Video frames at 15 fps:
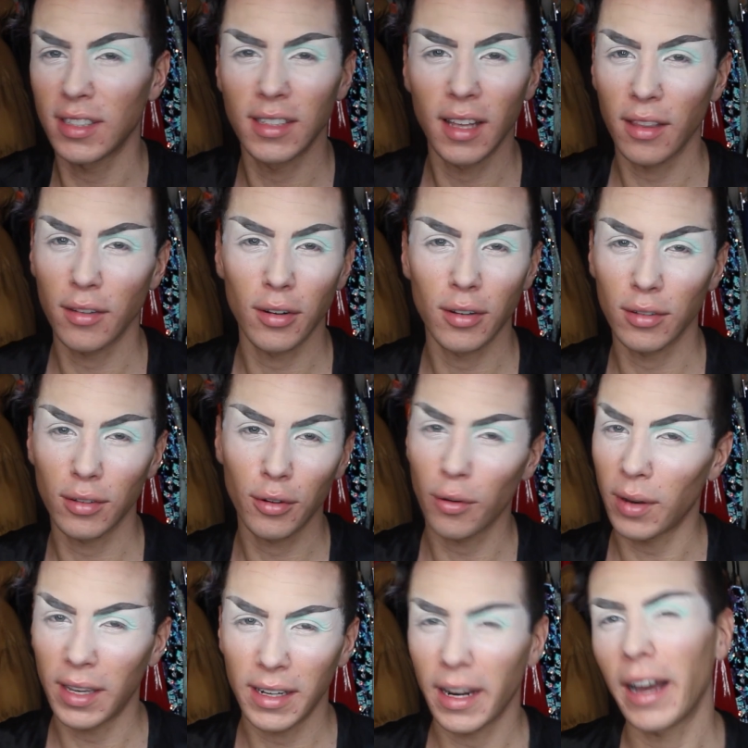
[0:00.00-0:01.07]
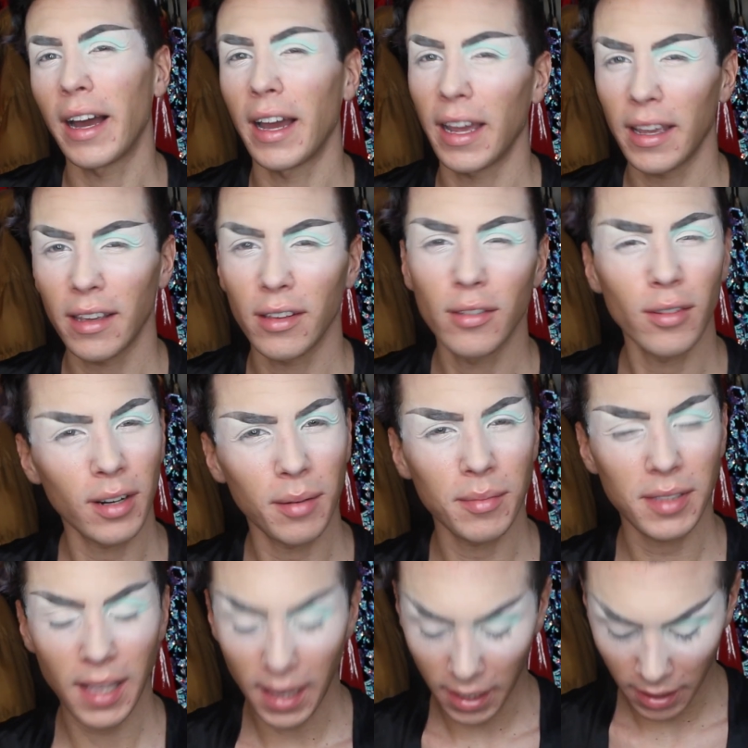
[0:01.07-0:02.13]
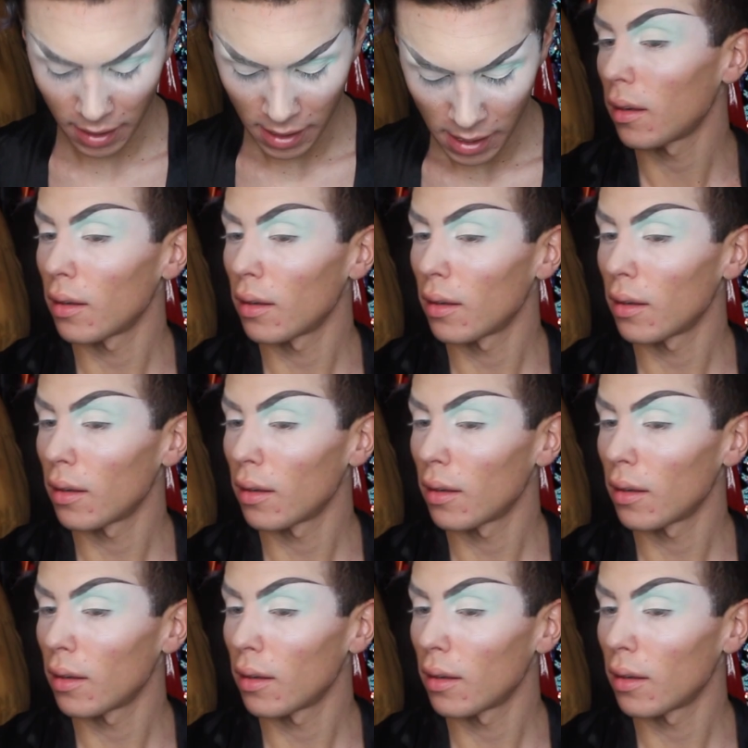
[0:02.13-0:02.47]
another green eye. You know what I'm saying?